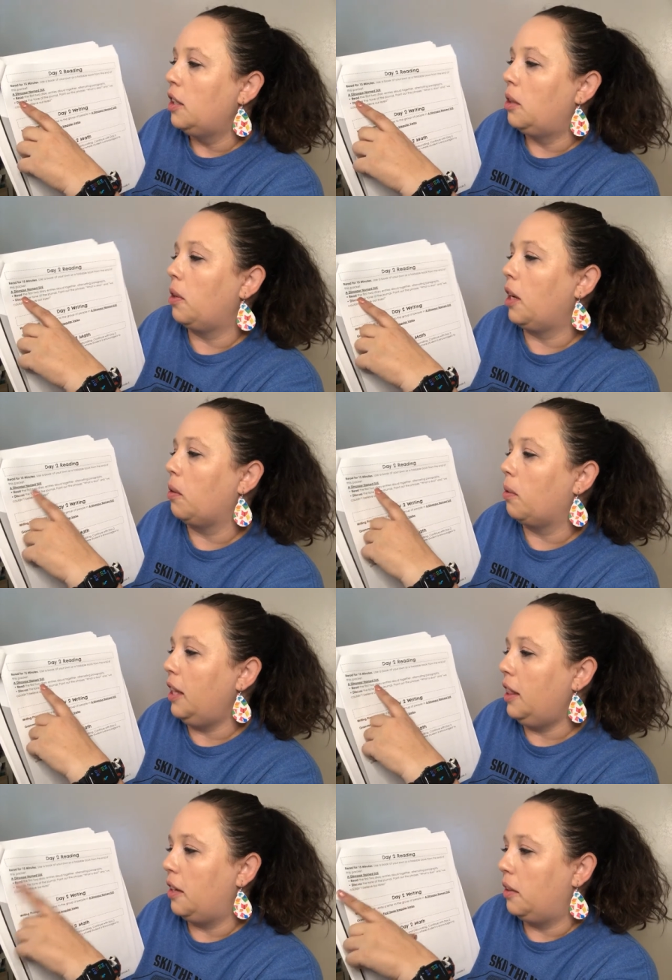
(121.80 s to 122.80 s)
So we're gonna
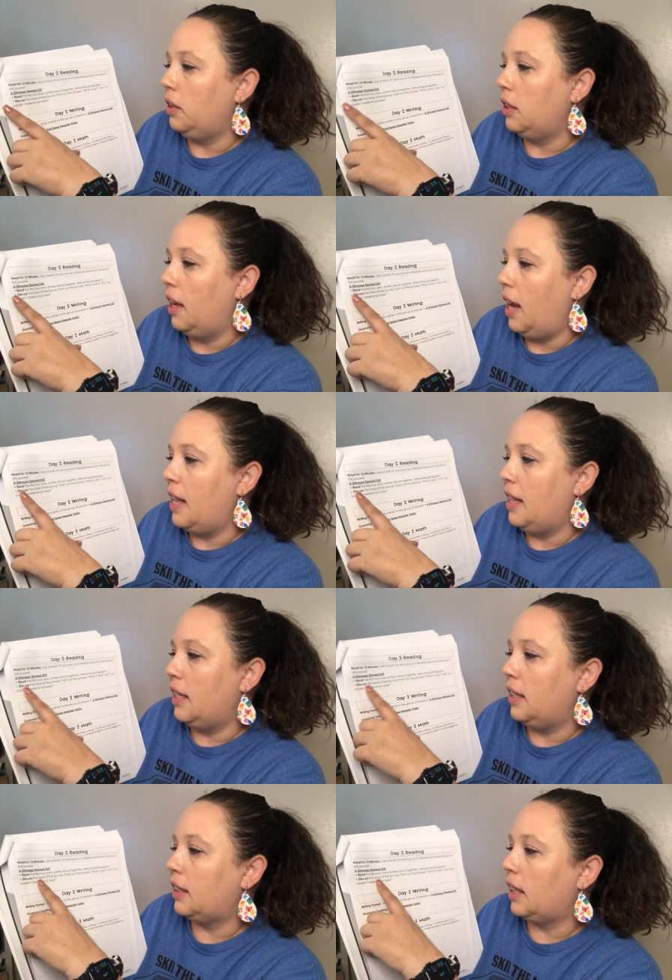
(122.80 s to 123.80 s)
read those and
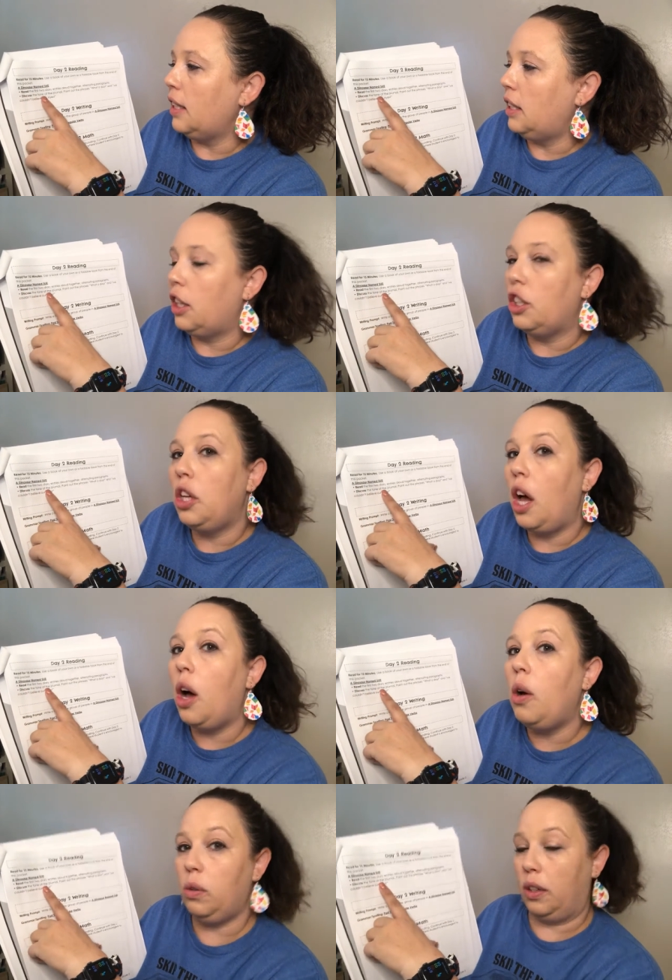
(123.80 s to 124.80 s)
then discuss the
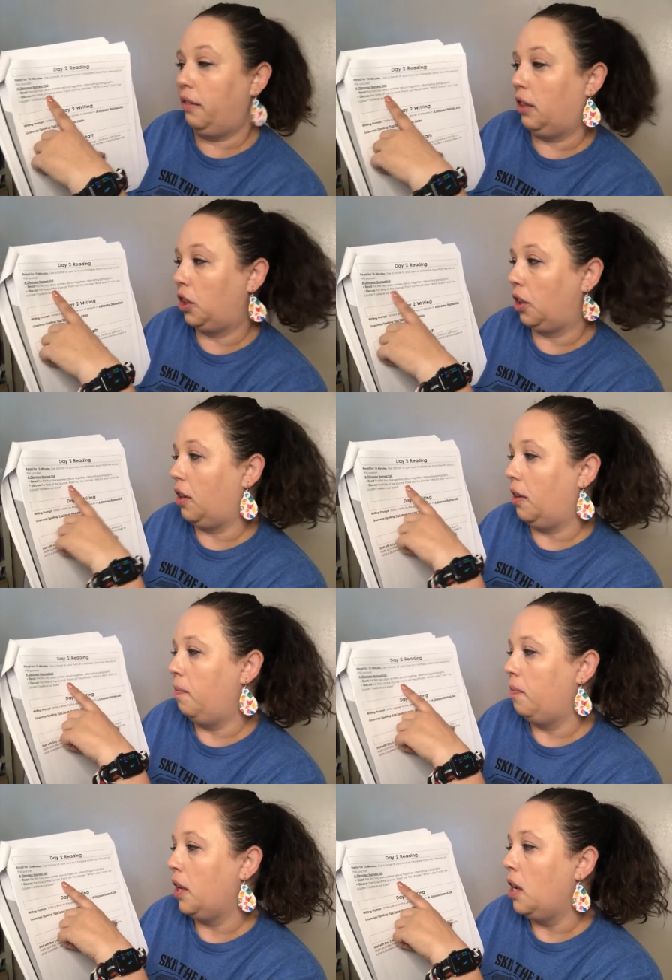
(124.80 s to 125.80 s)
tone of the journal.
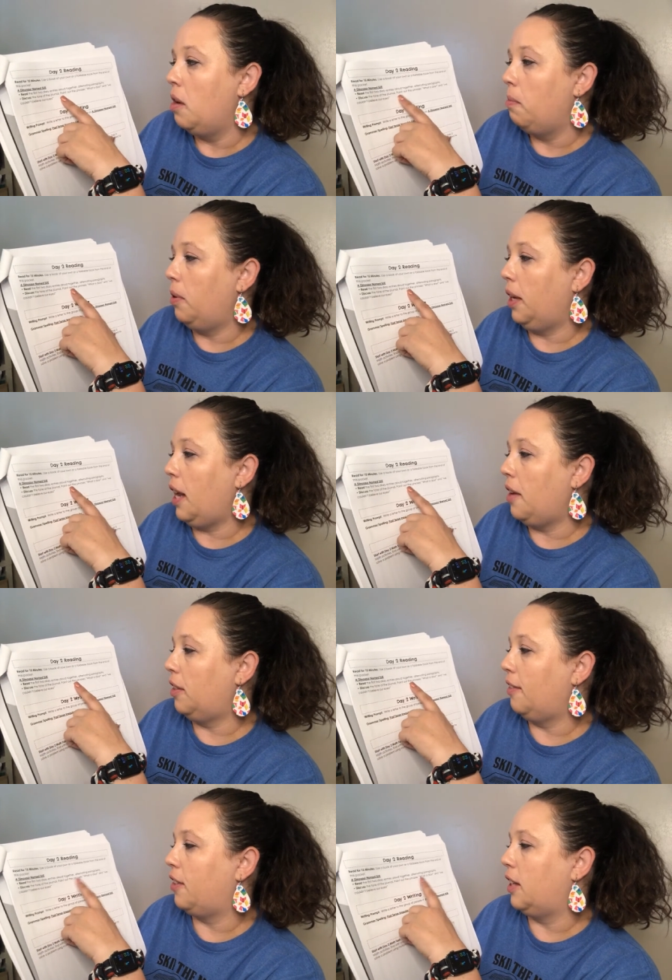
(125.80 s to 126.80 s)
Point
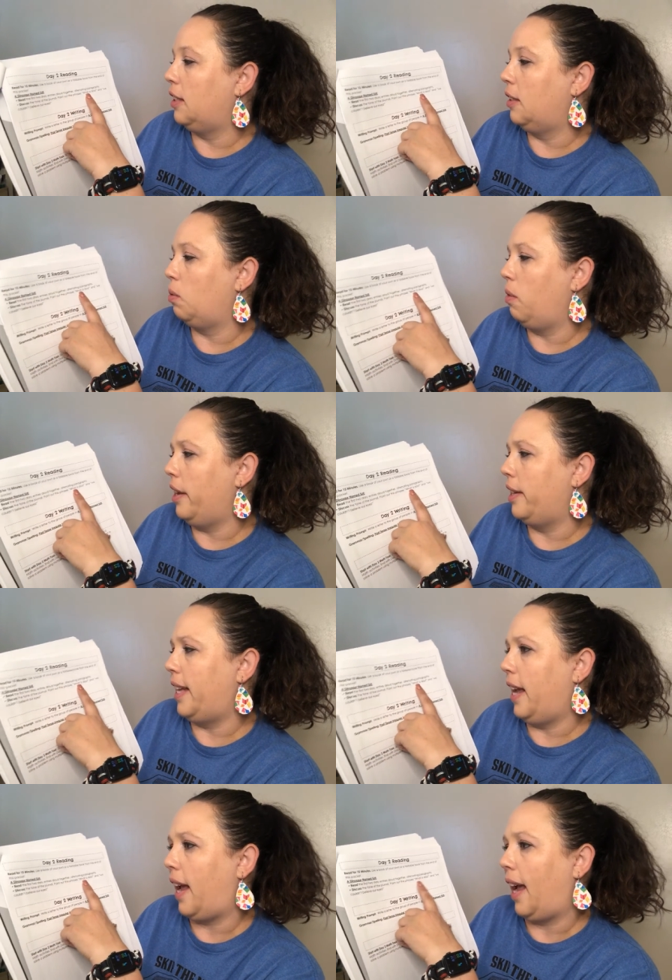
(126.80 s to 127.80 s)
out the phrases, what a
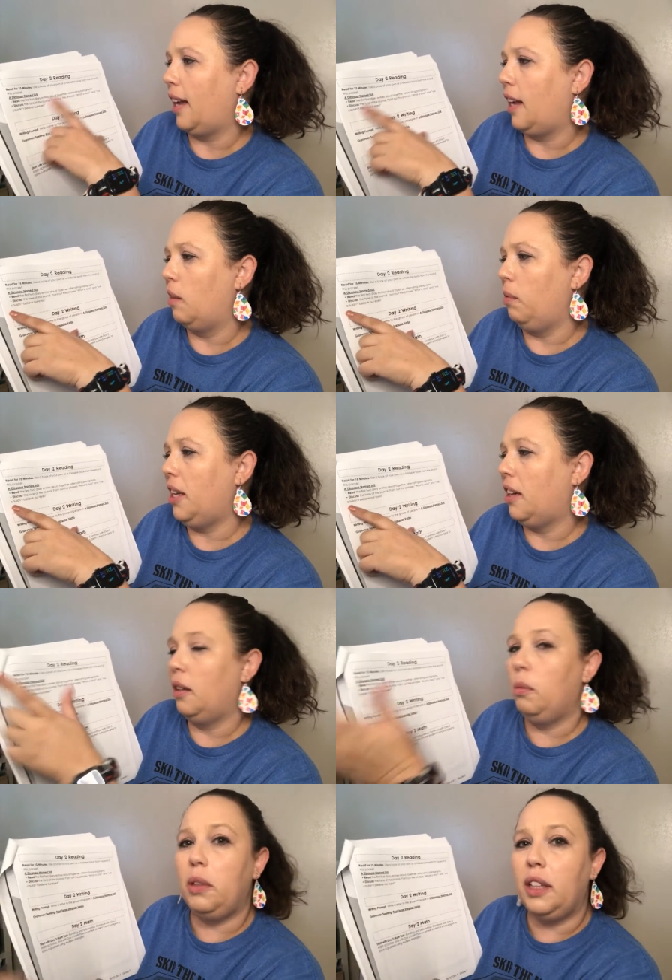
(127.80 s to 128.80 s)
day, and we
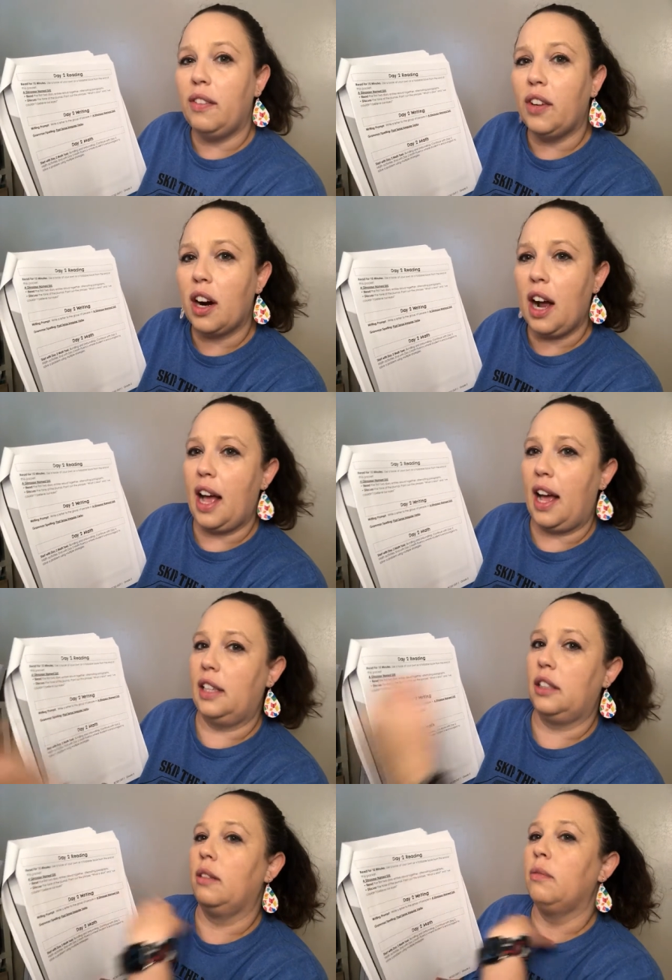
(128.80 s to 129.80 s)
couldn't believe our
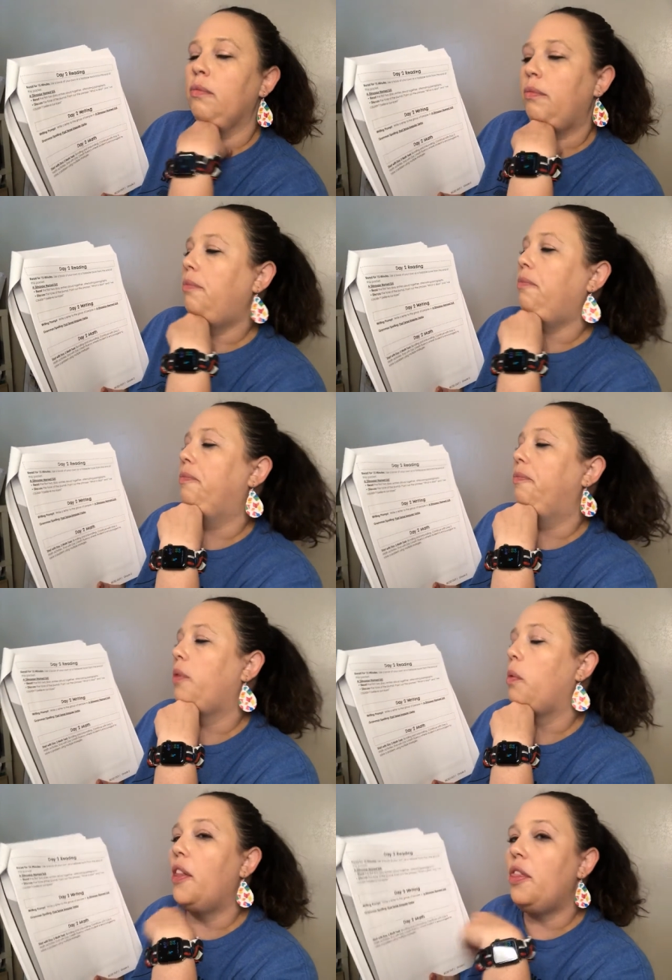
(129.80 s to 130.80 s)
eyes. Hmm,
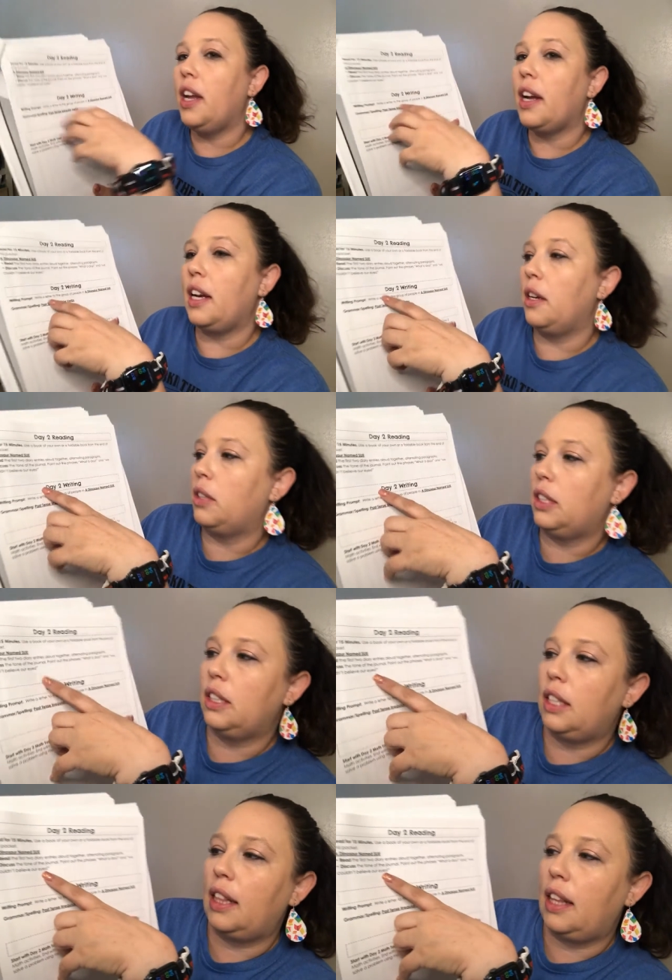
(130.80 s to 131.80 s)
one thing I notice
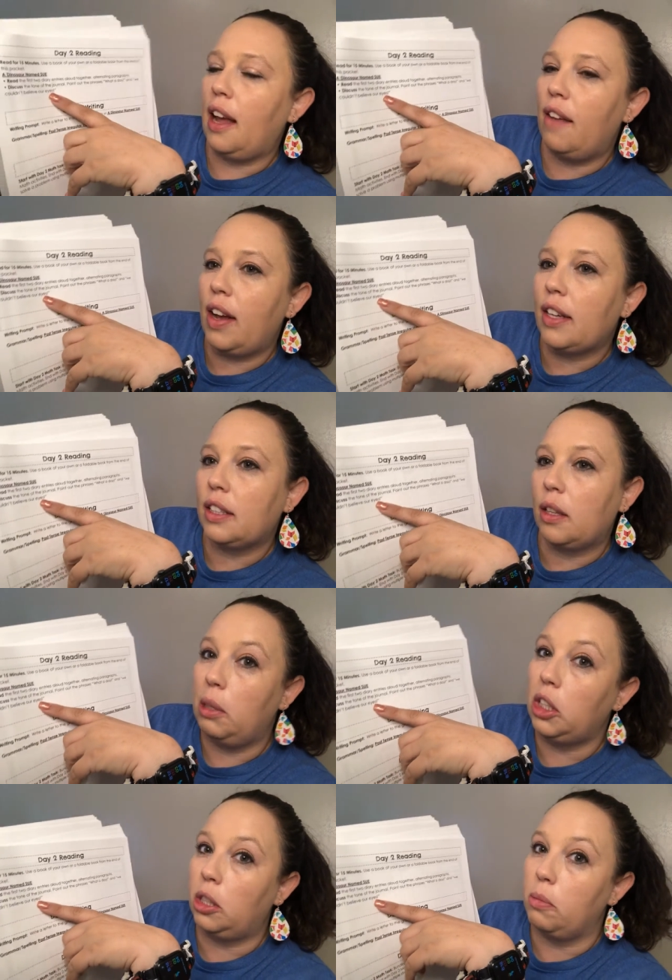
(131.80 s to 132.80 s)
is that they have
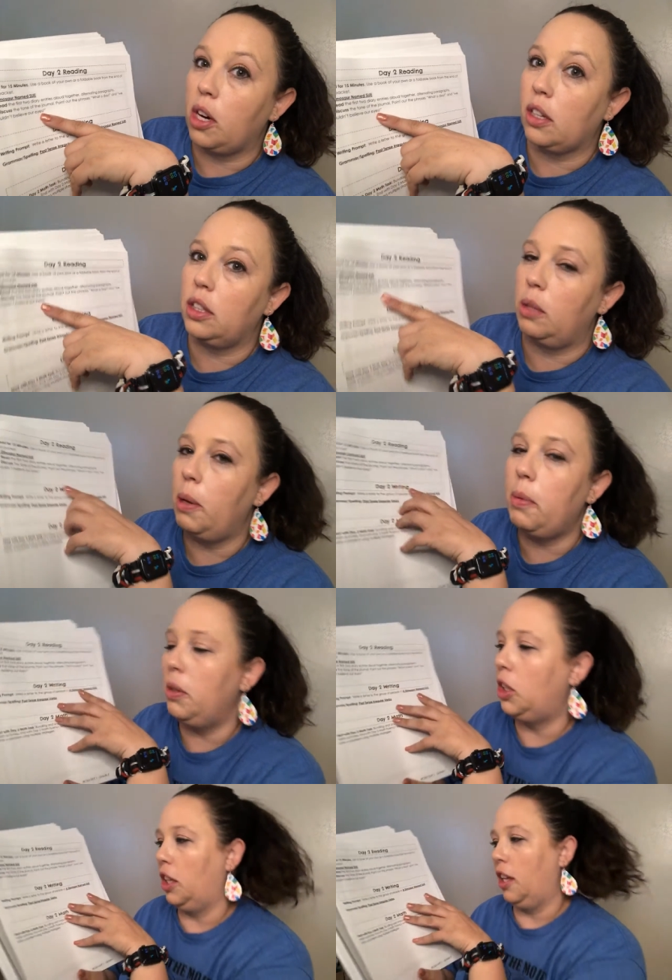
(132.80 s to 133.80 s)
exclamation marks, so maybe
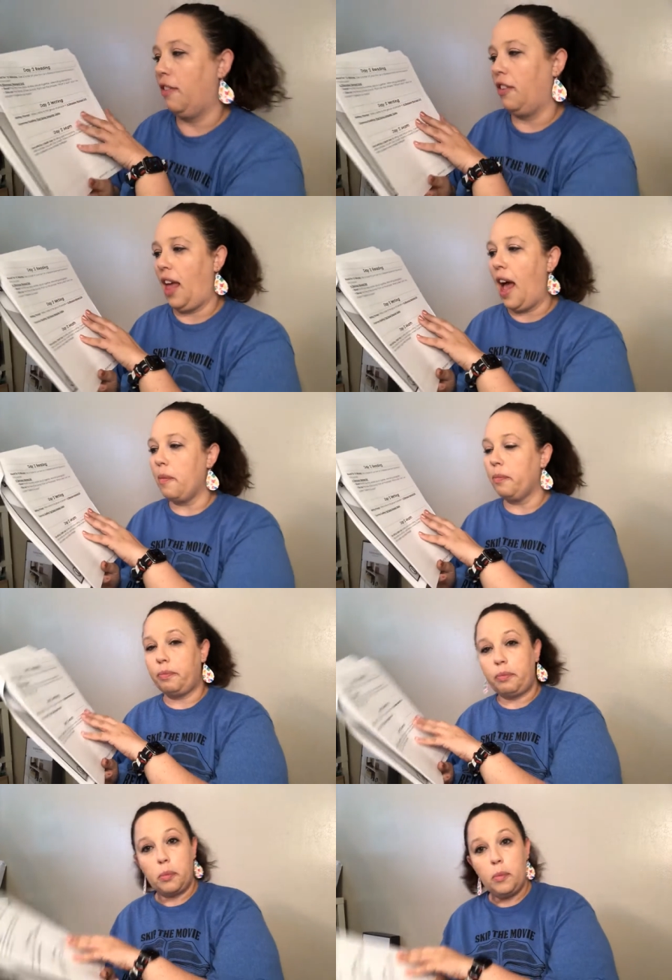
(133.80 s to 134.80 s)
we should look for that.
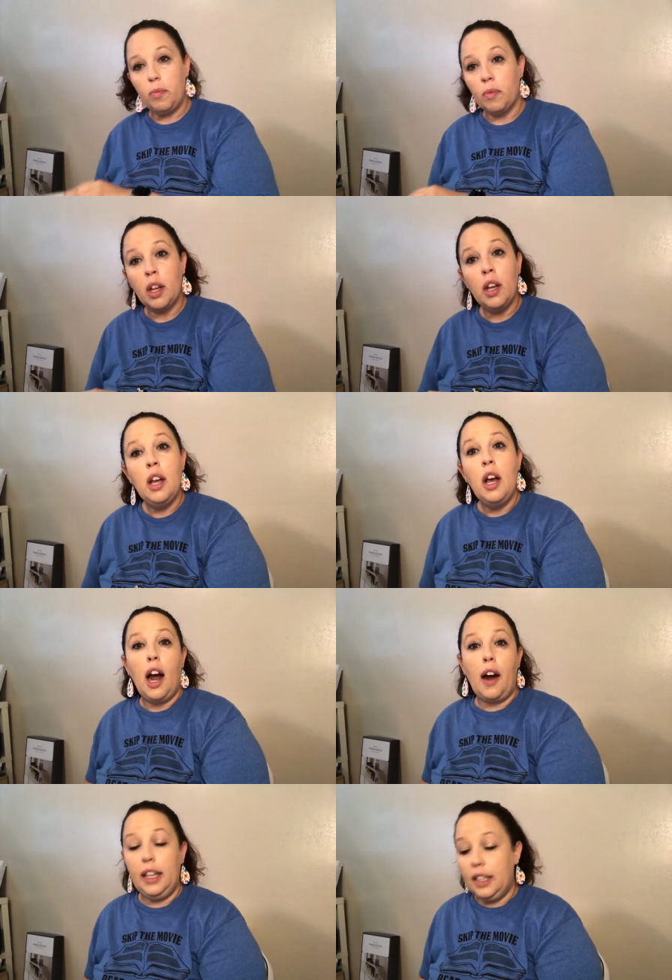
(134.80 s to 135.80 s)
All
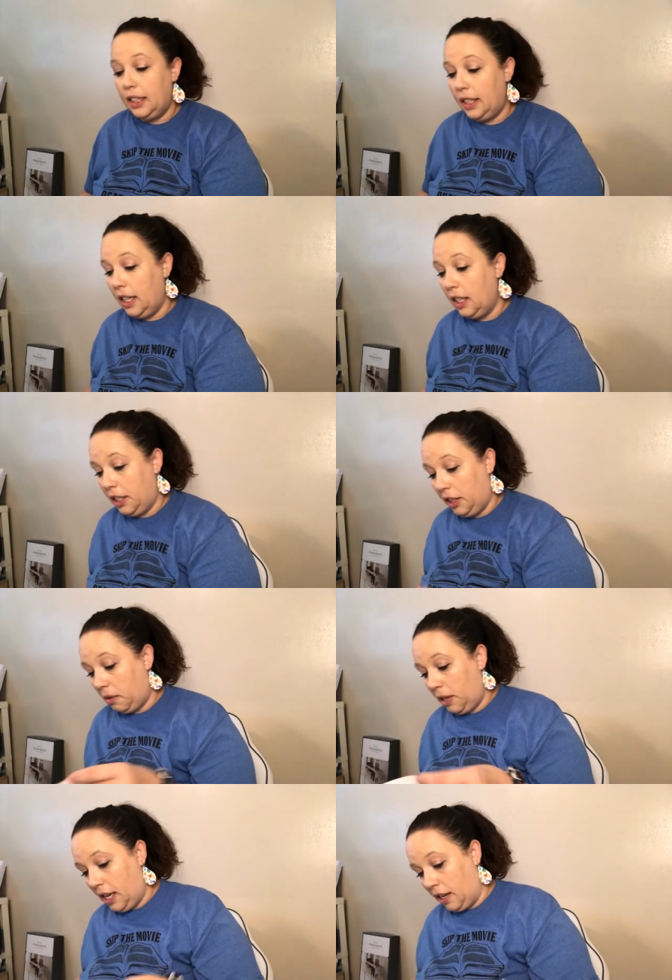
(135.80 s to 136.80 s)
right, let's take a look at
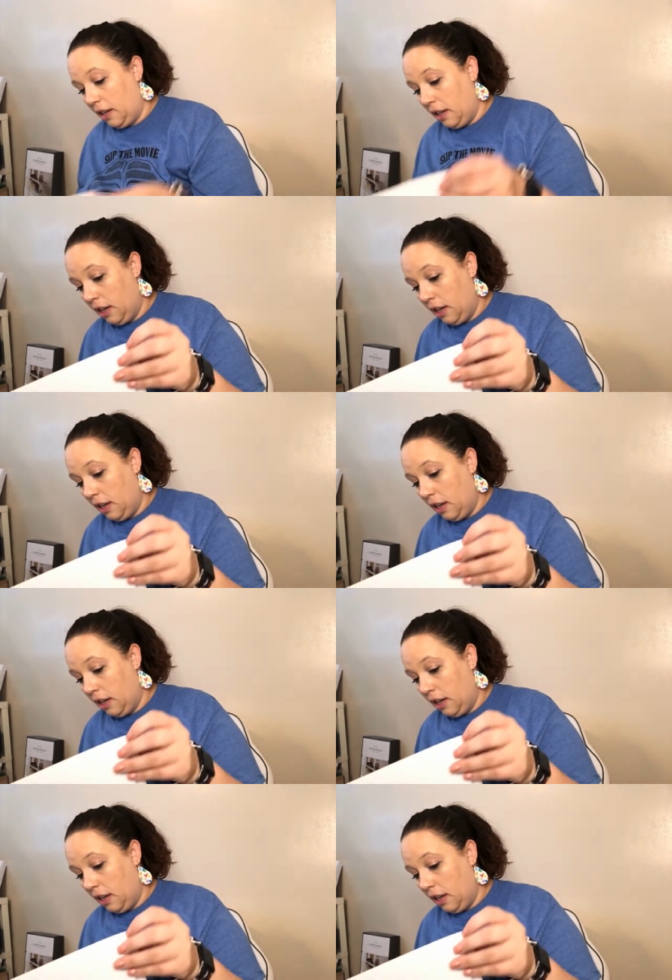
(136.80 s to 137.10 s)
the reading.